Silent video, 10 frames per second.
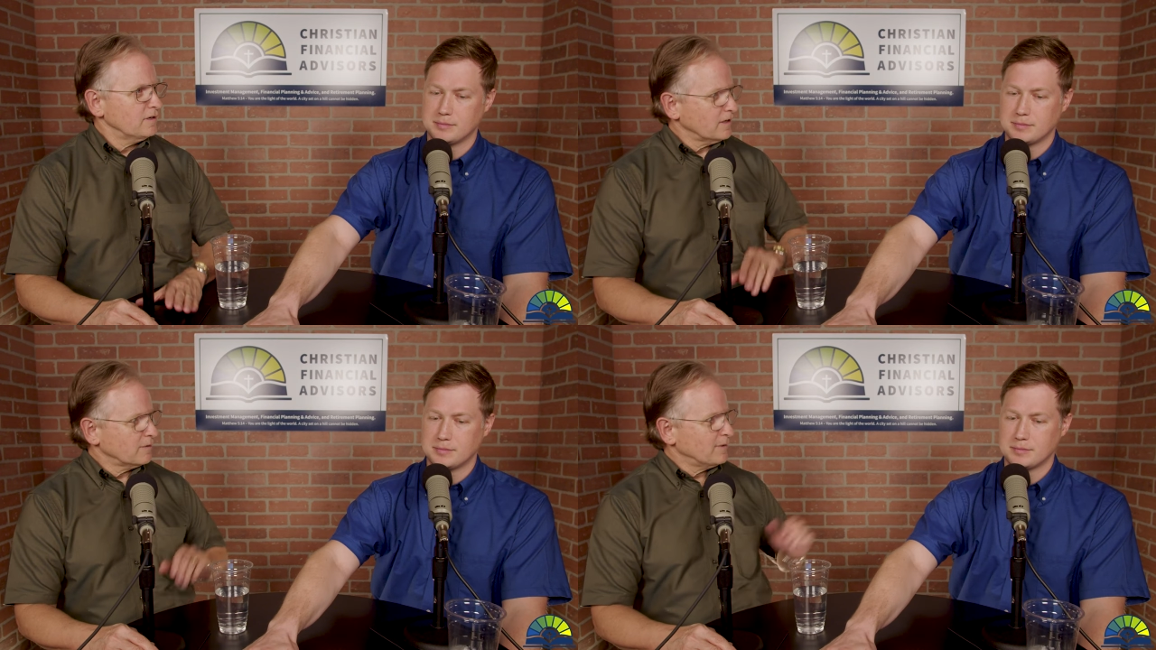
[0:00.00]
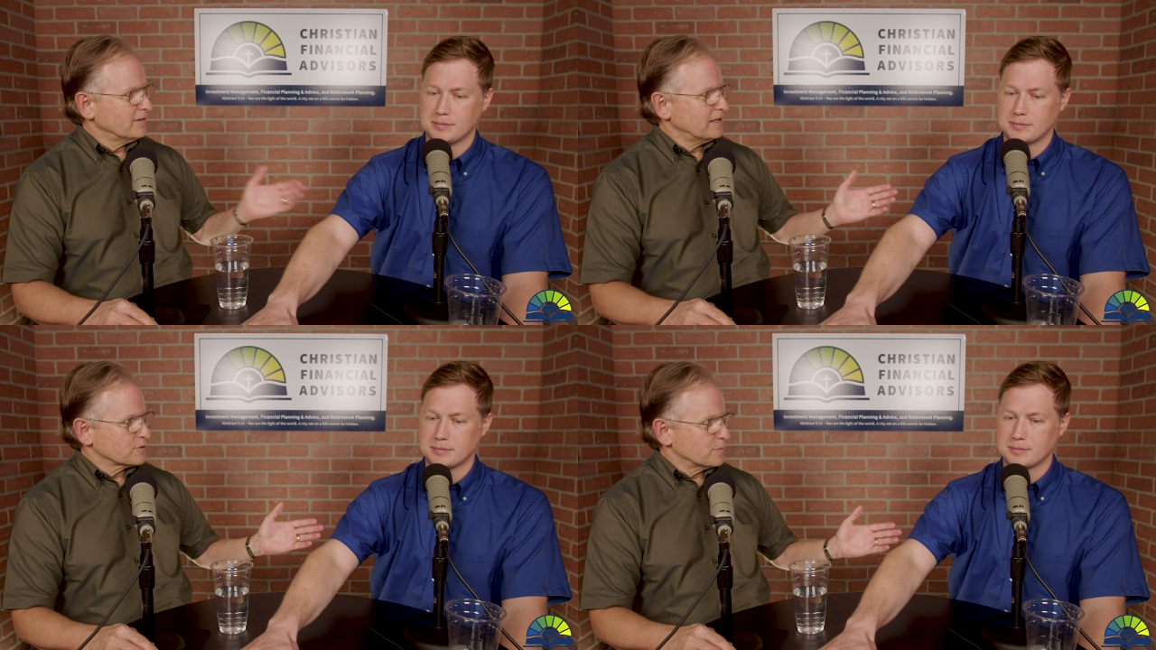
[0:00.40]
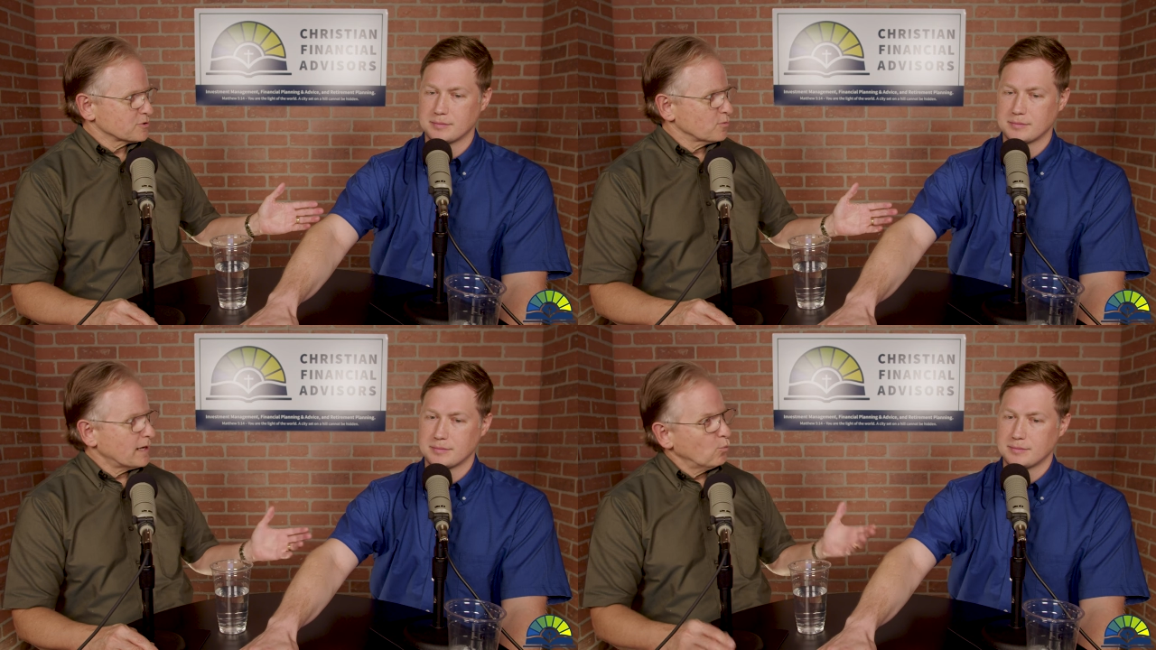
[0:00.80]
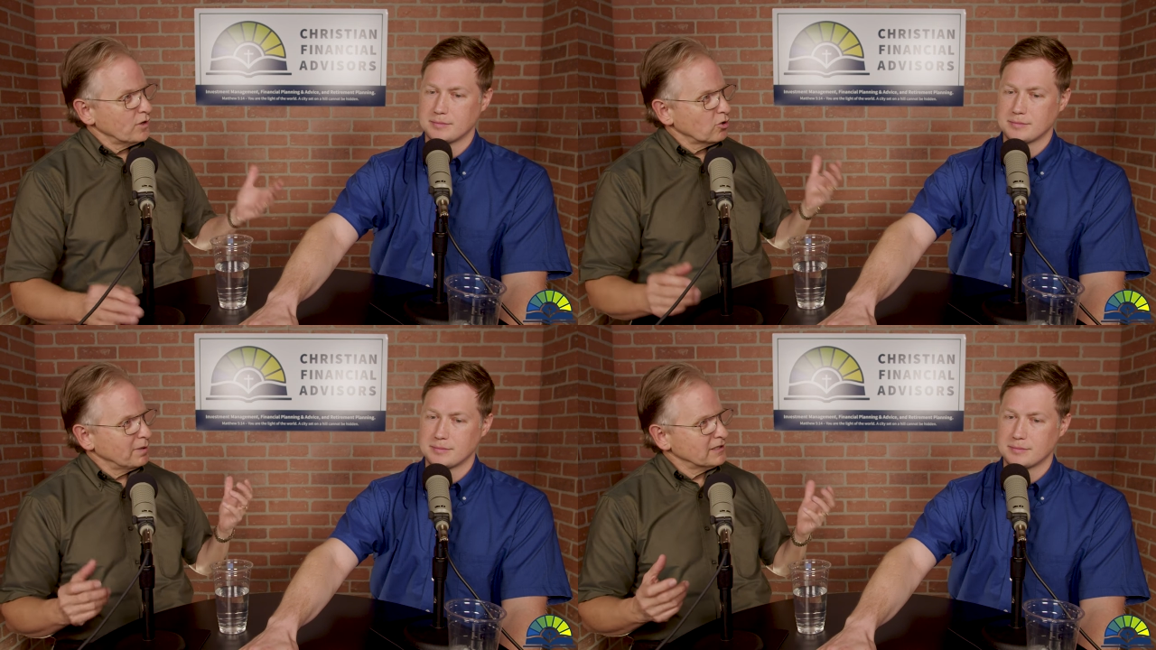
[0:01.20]
Speaker 1: you think about that scripture, right?
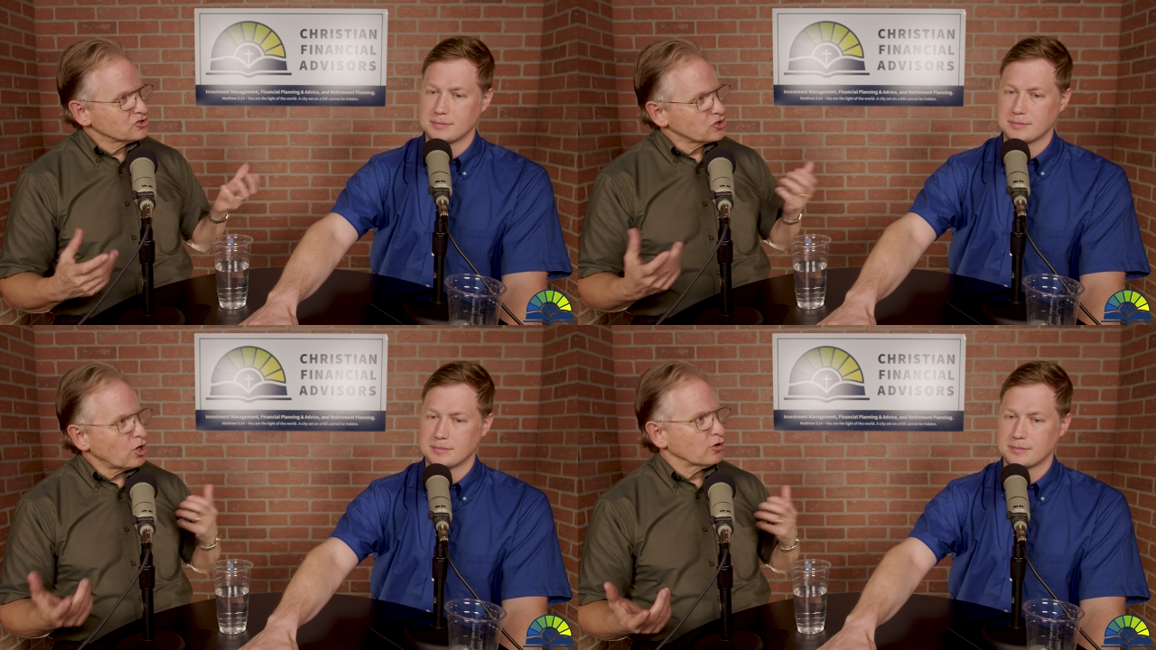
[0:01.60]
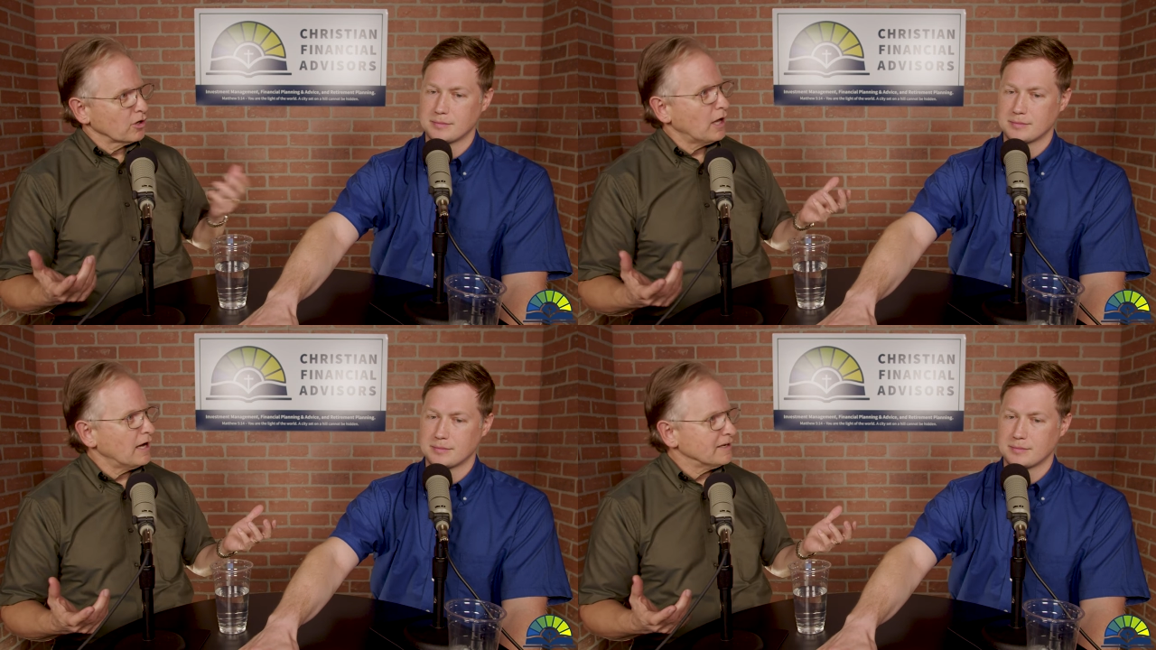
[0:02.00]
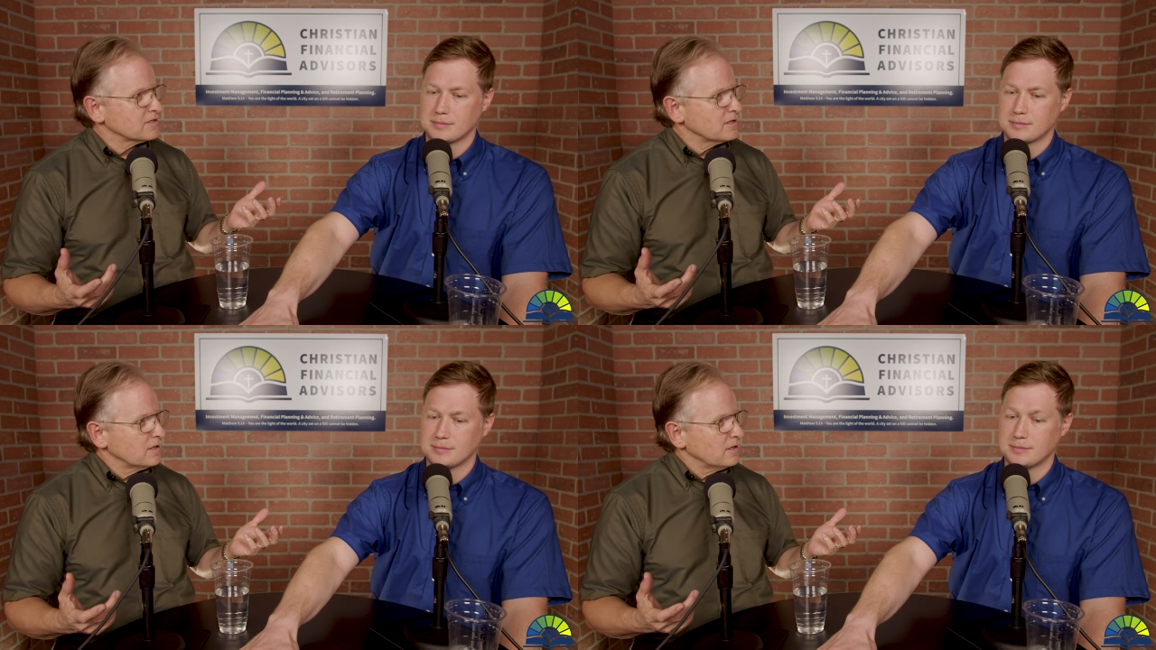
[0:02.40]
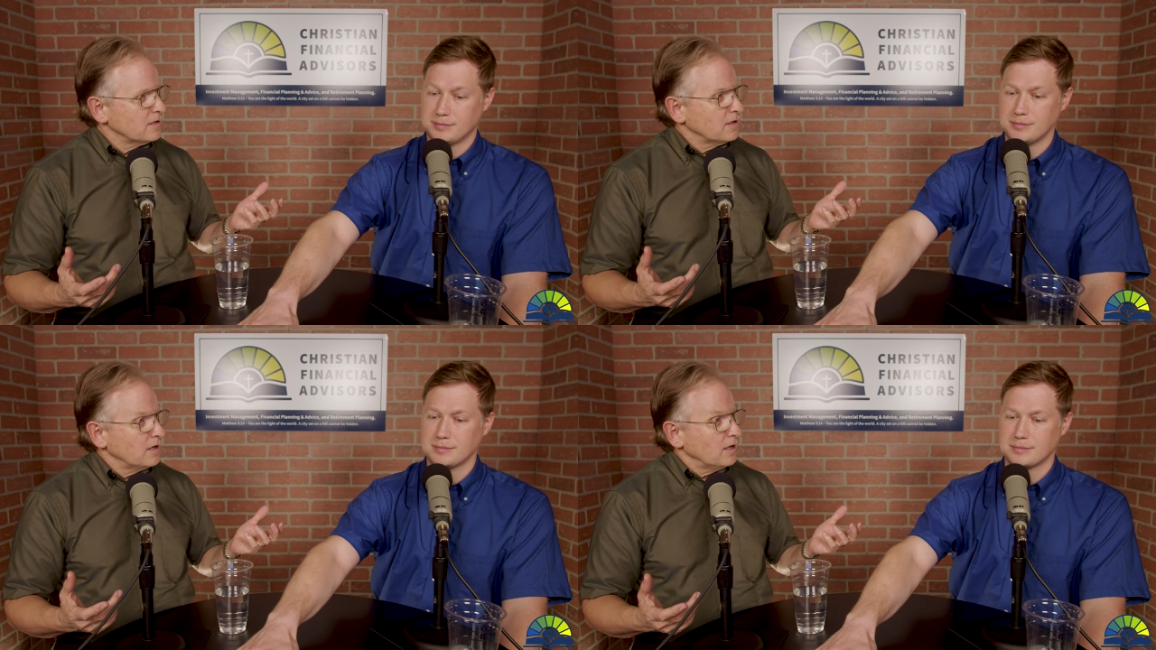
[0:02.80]
We are being salt and light mm-hmm.